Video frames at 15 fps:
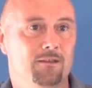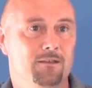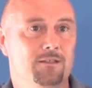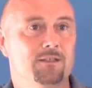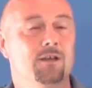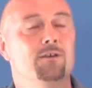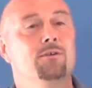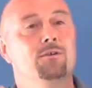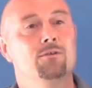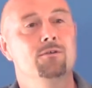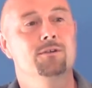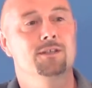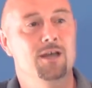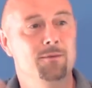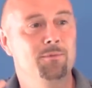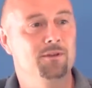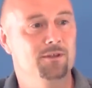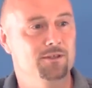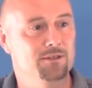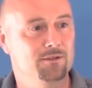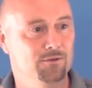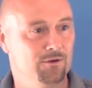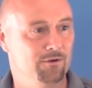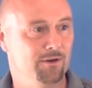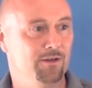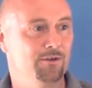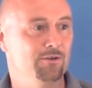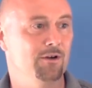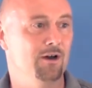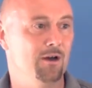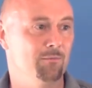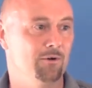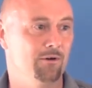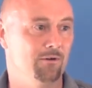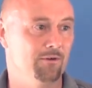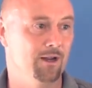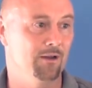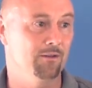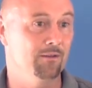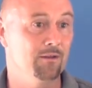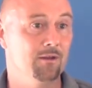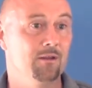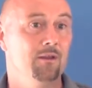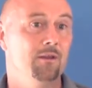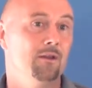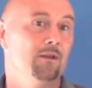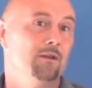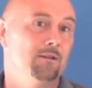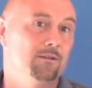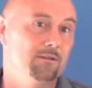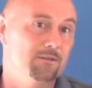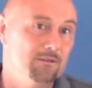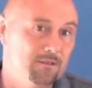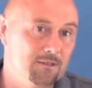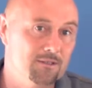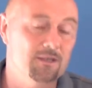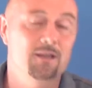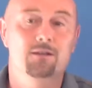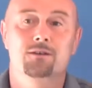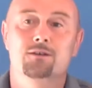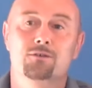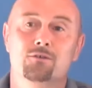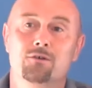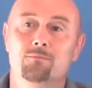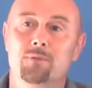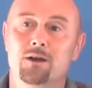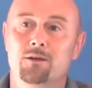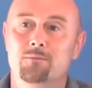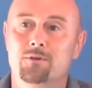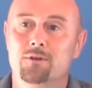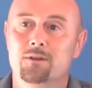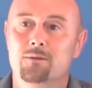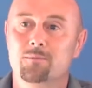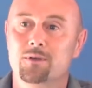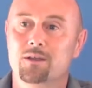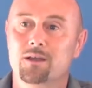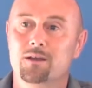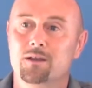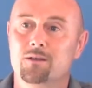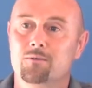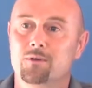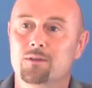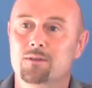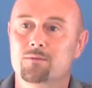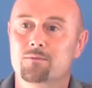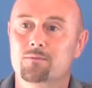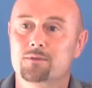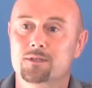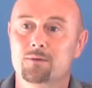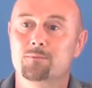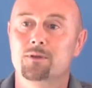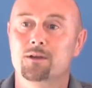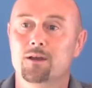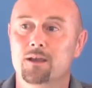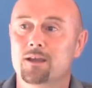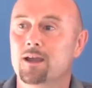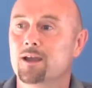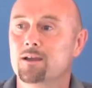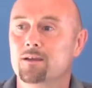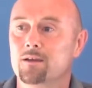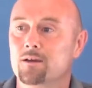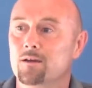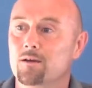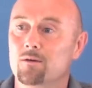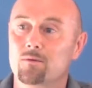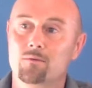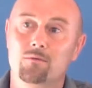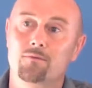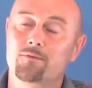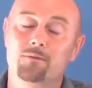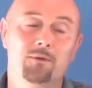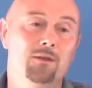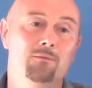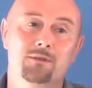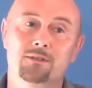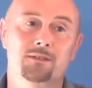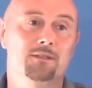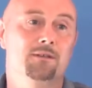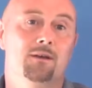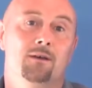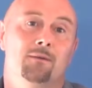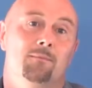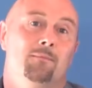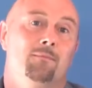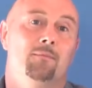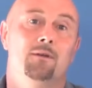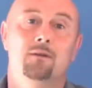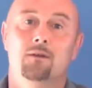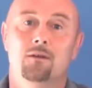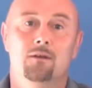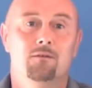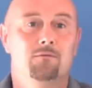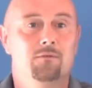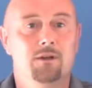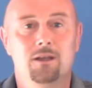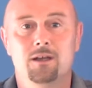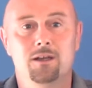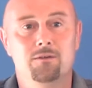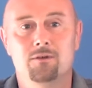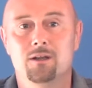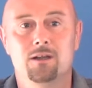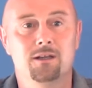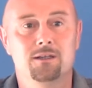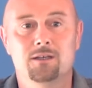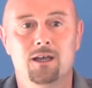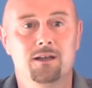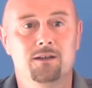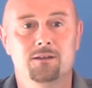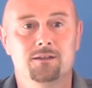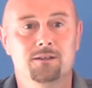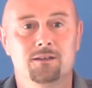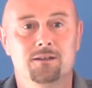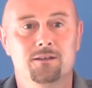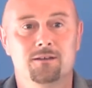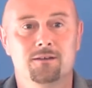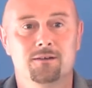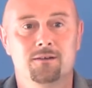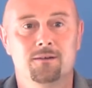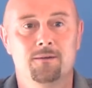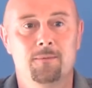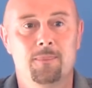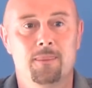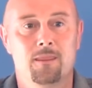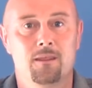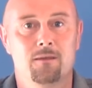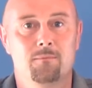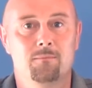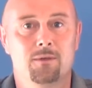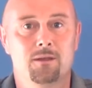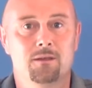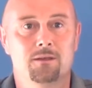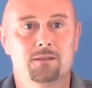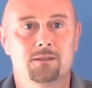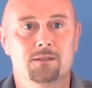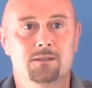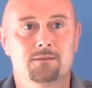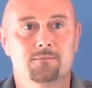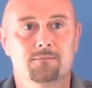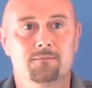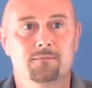so caught up in the story and drama around that to take a short moment at the beginning with something like anger for me was um, really, really challenging, because